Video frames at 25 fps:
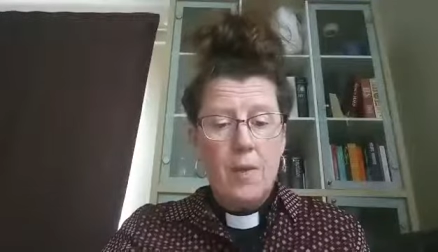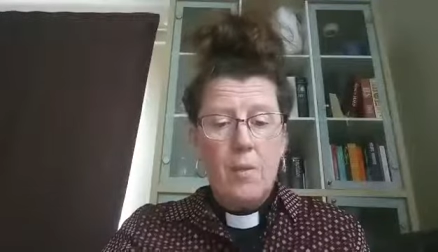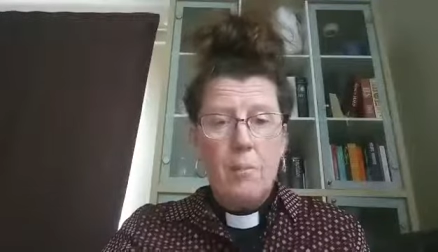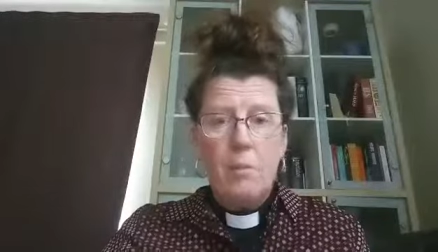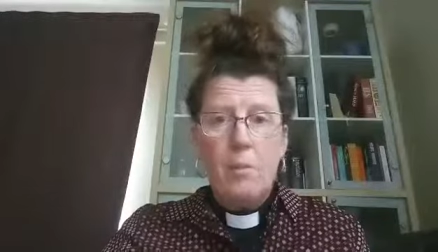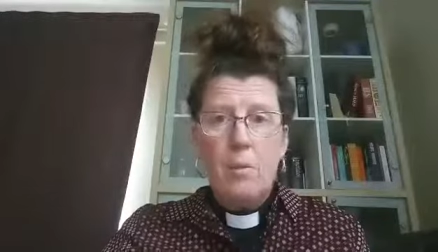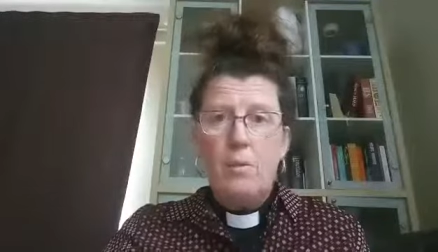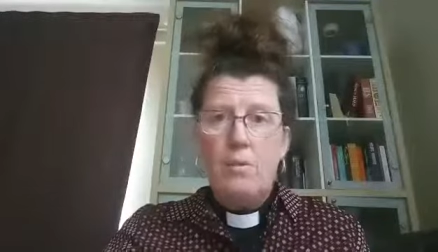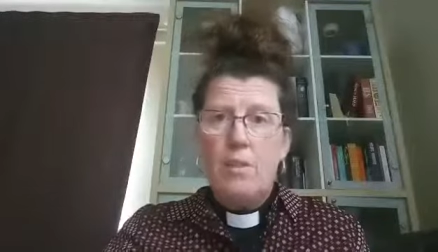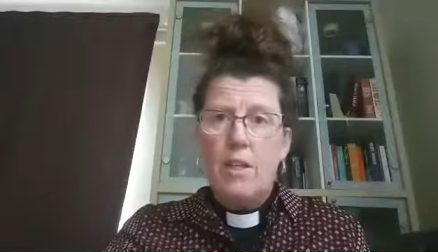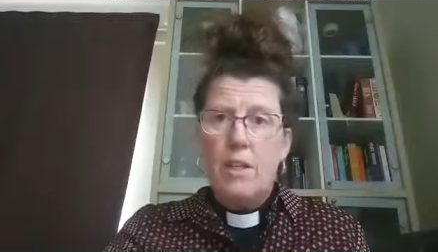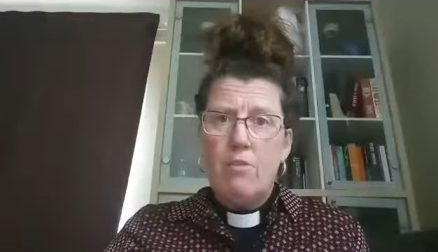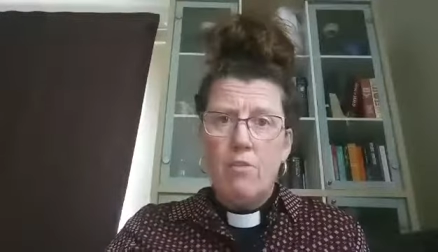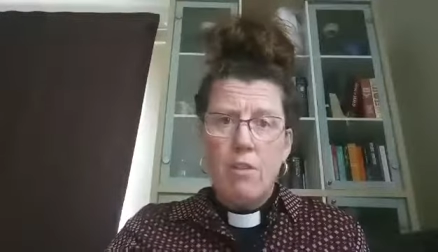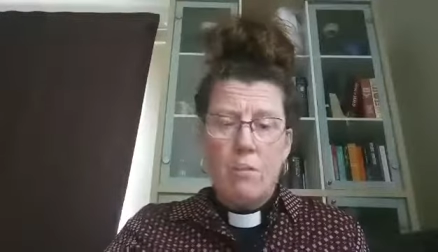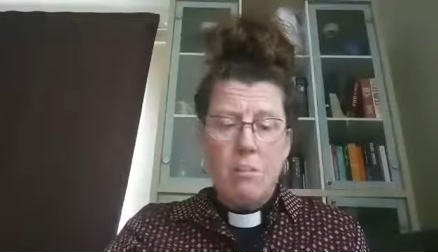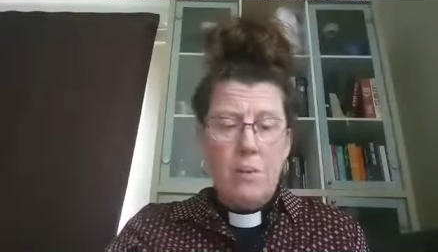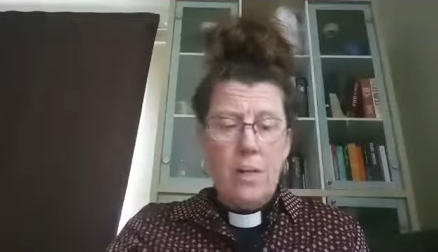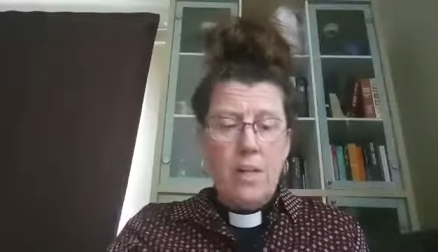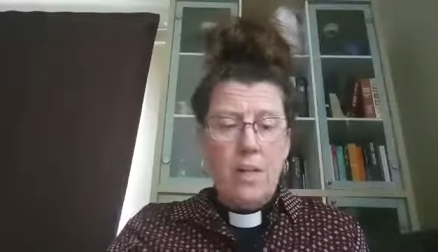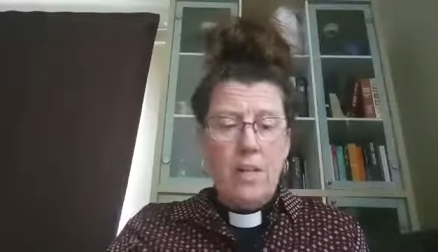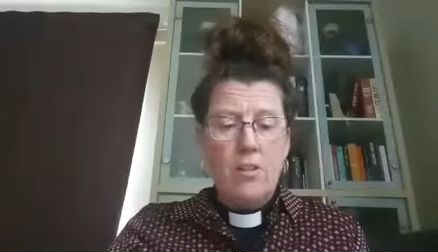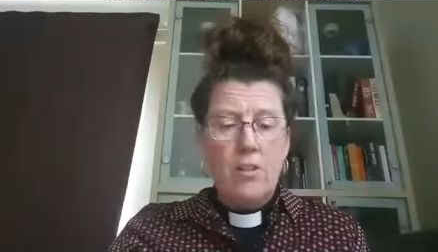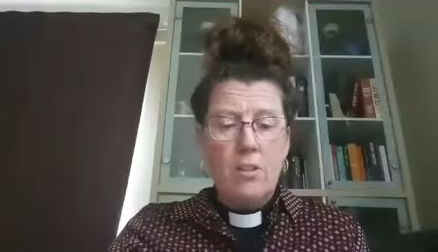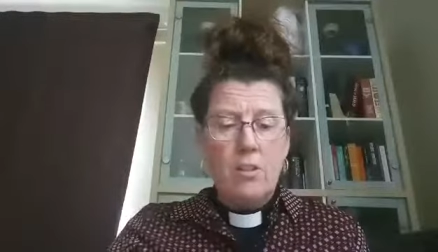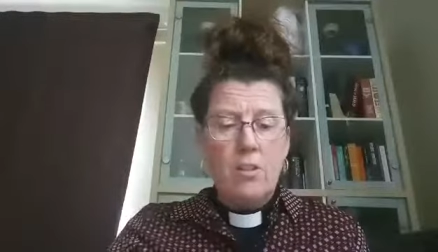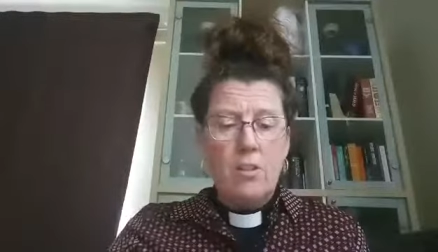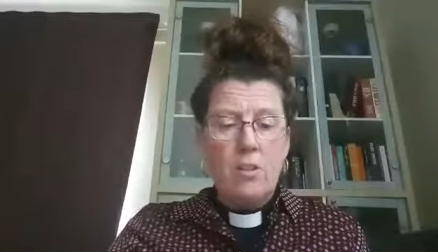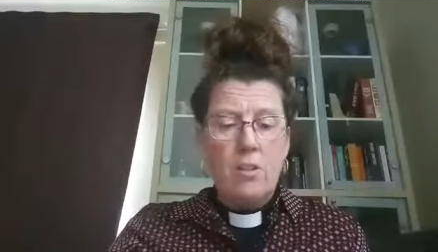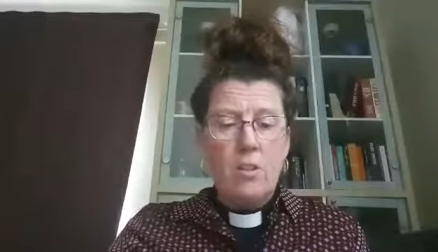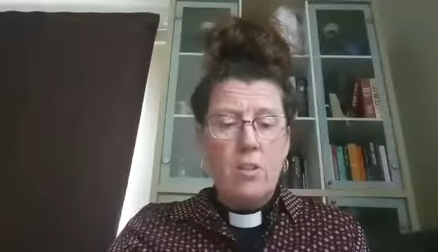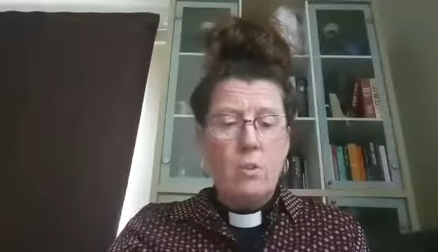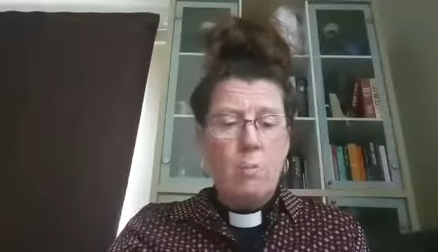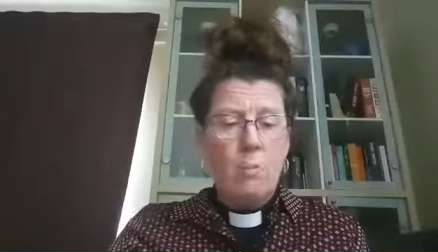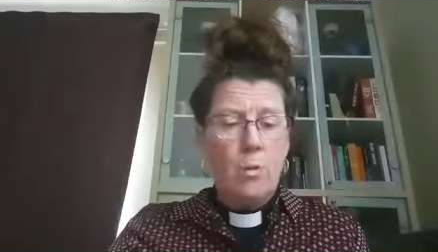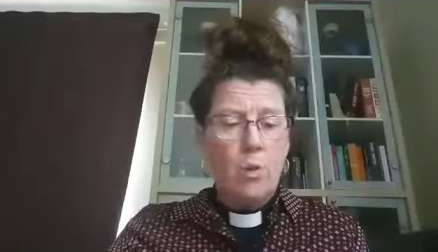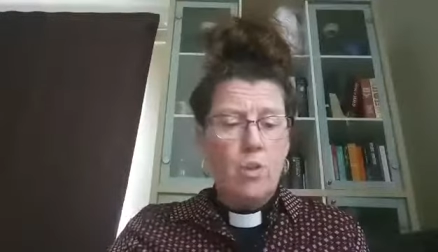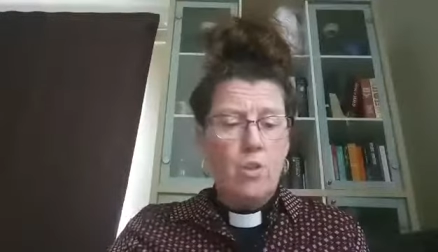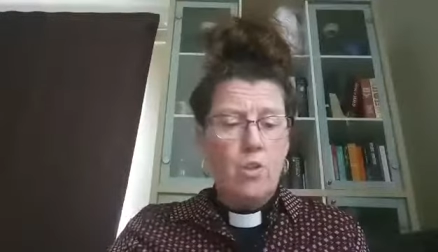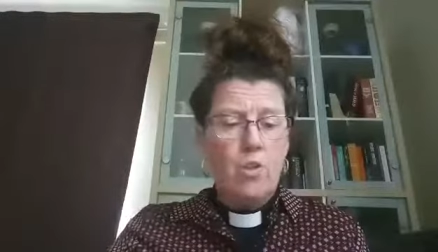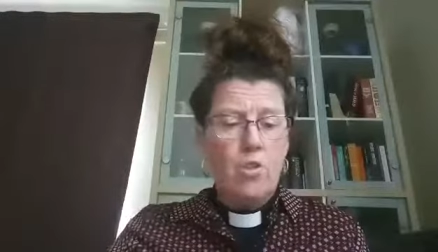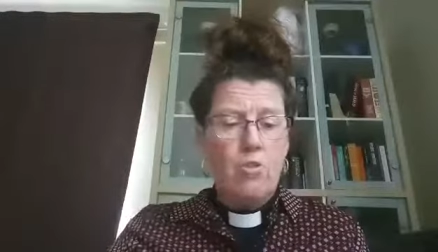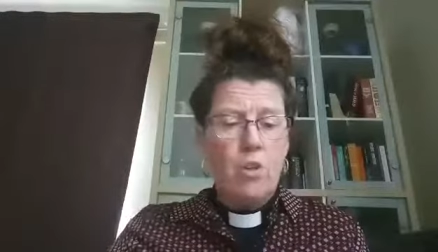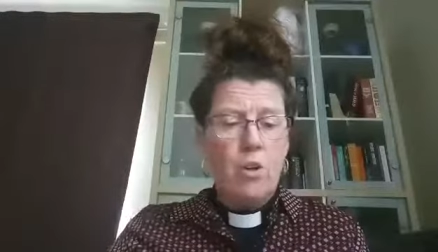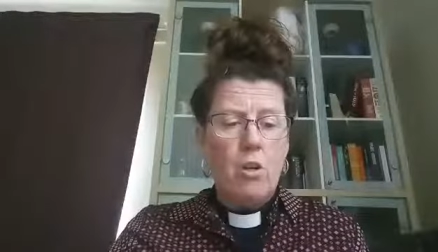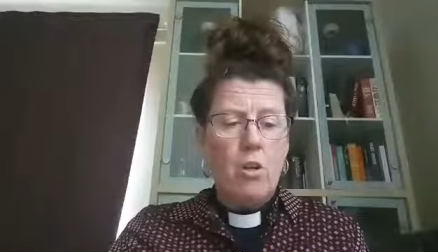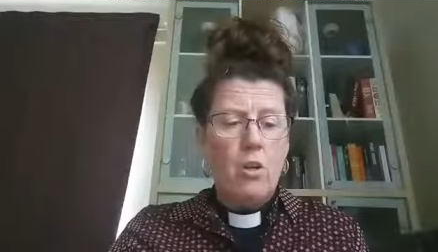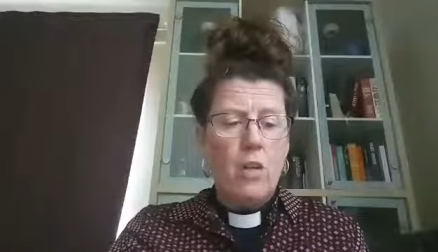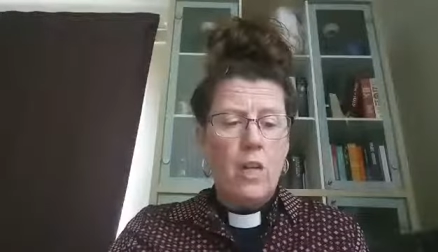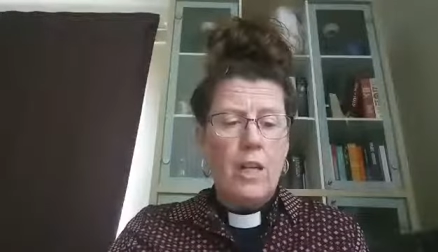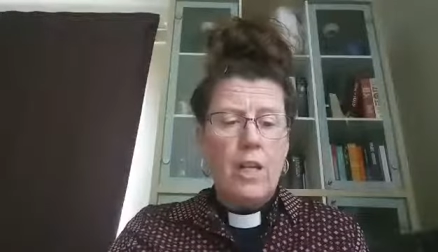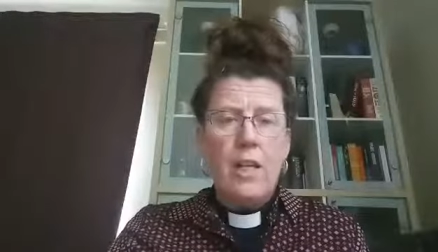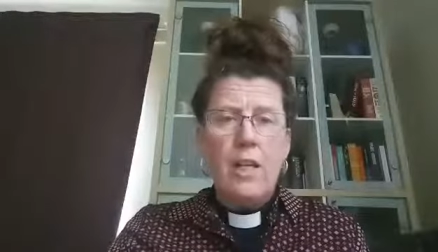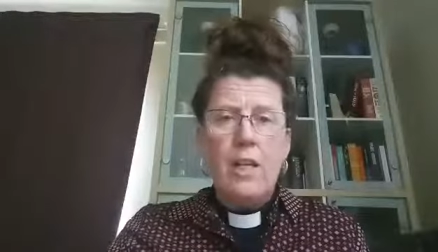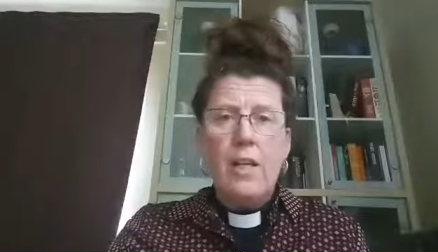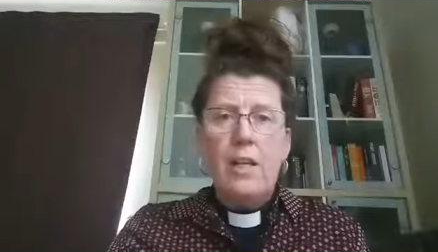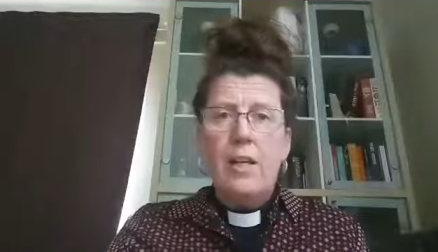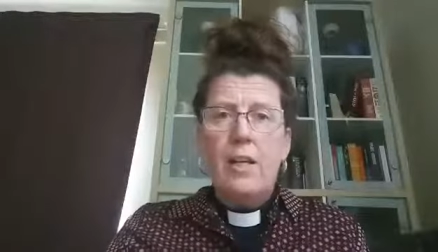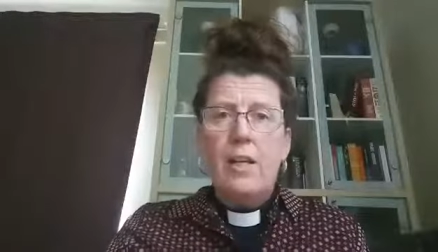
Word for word: But he repeated still more strongly,